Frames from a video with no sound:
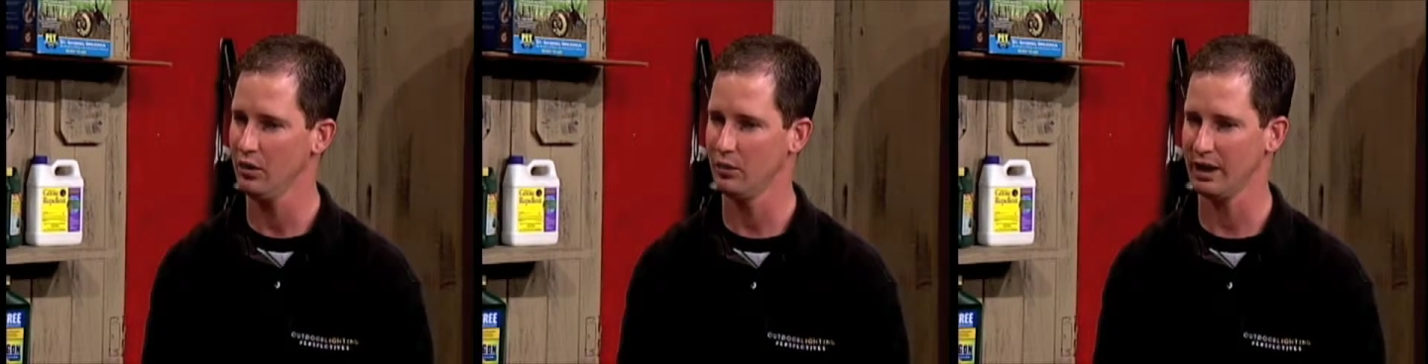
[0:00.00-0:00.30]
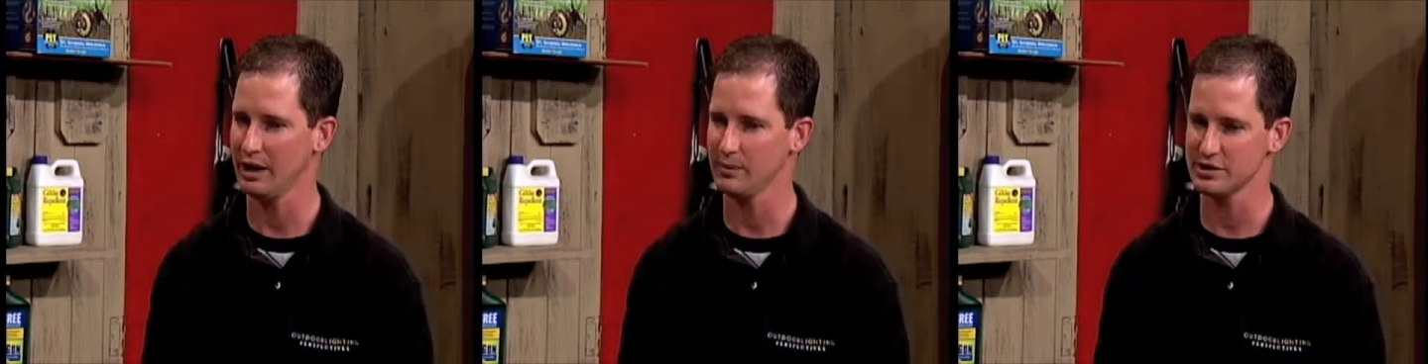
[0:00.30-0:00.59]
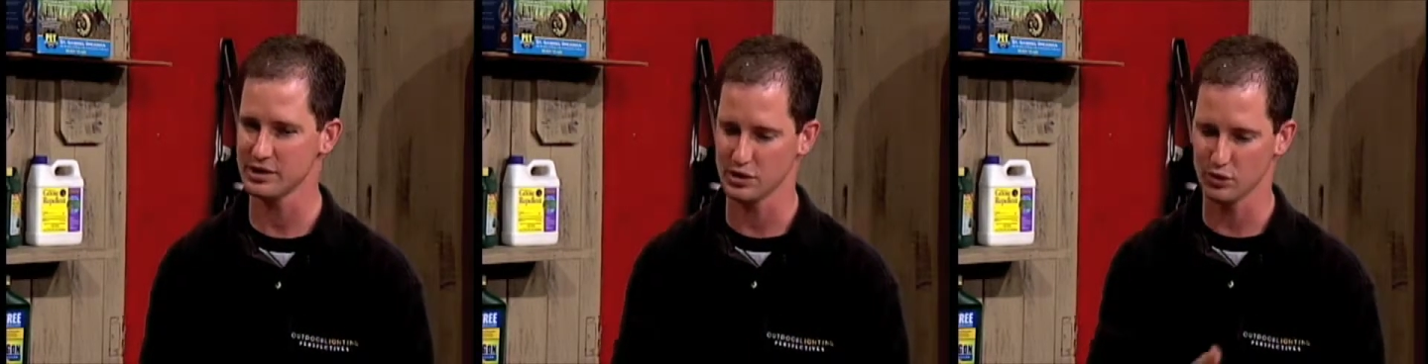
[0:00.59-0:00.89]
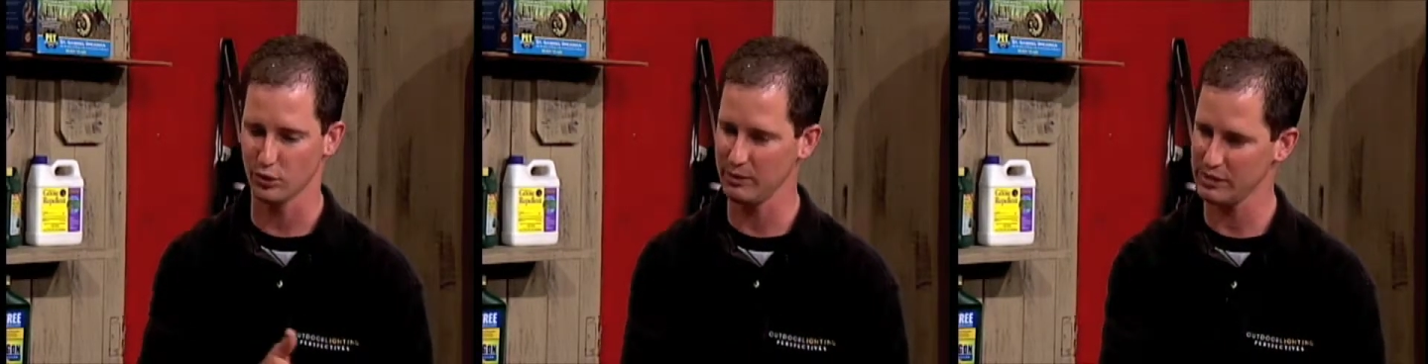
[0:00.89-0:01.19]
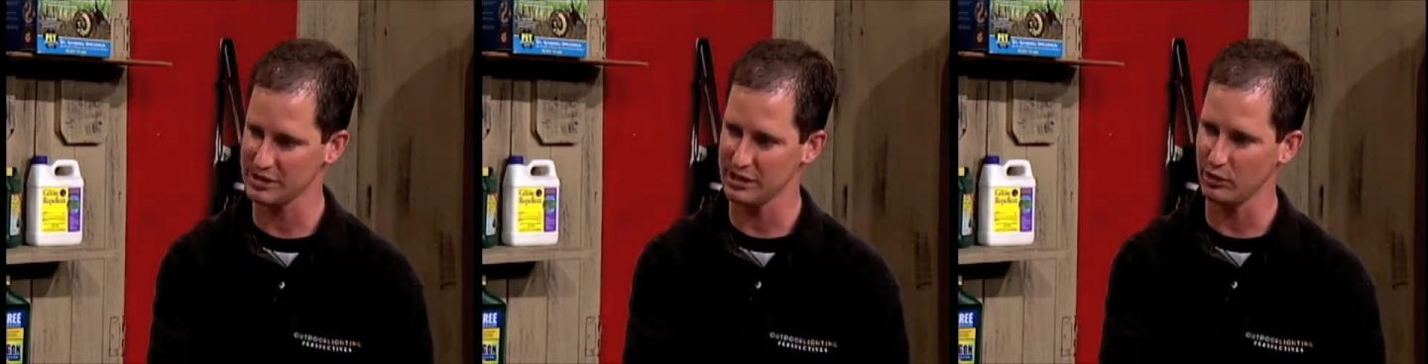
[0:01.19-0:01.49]
what happens is, is one
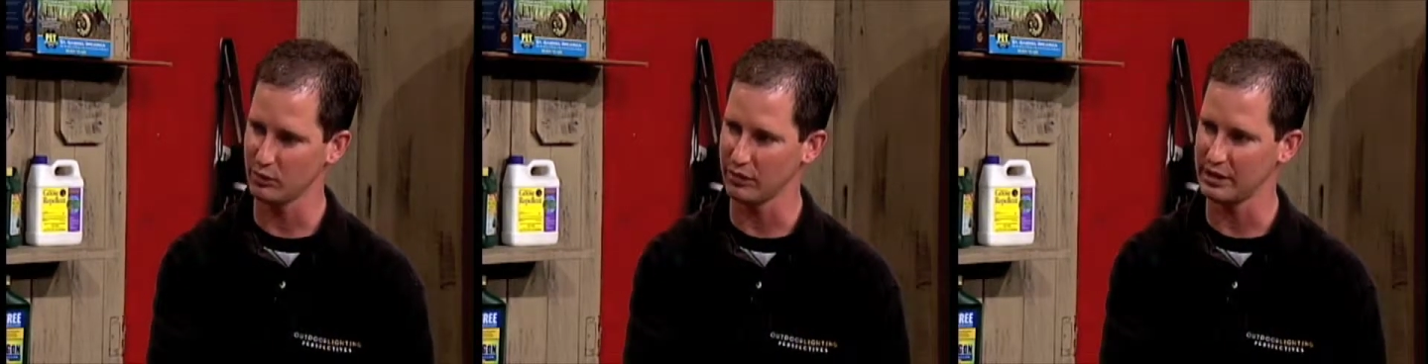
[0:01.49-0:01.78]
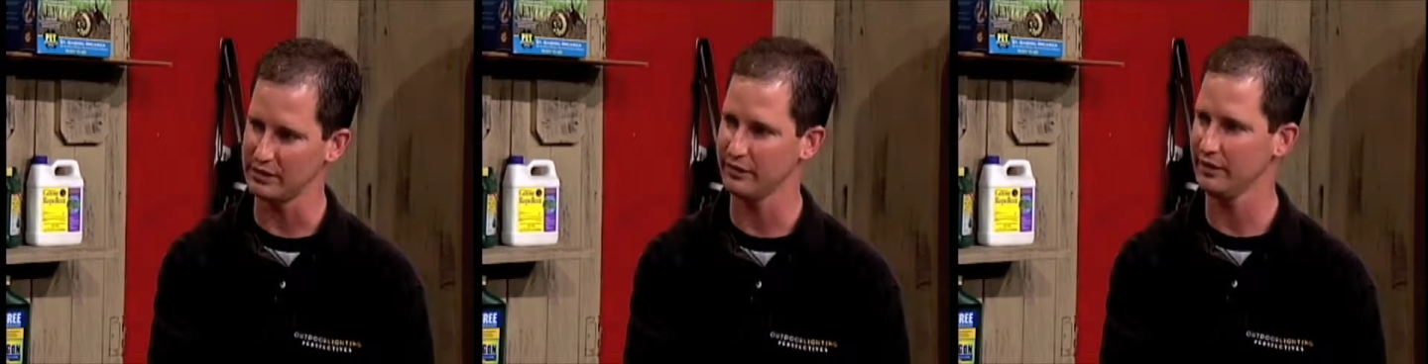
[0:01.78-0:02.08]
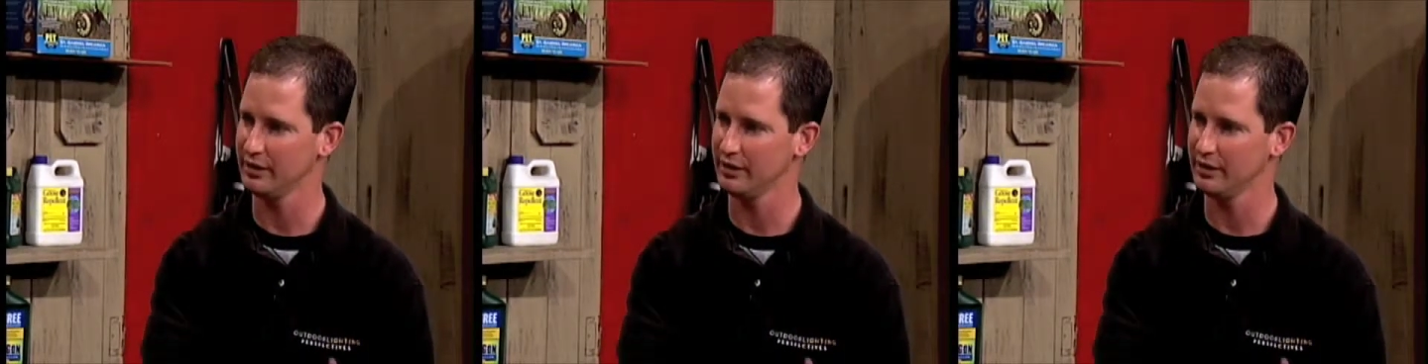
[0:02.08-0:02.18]
mosquito breeds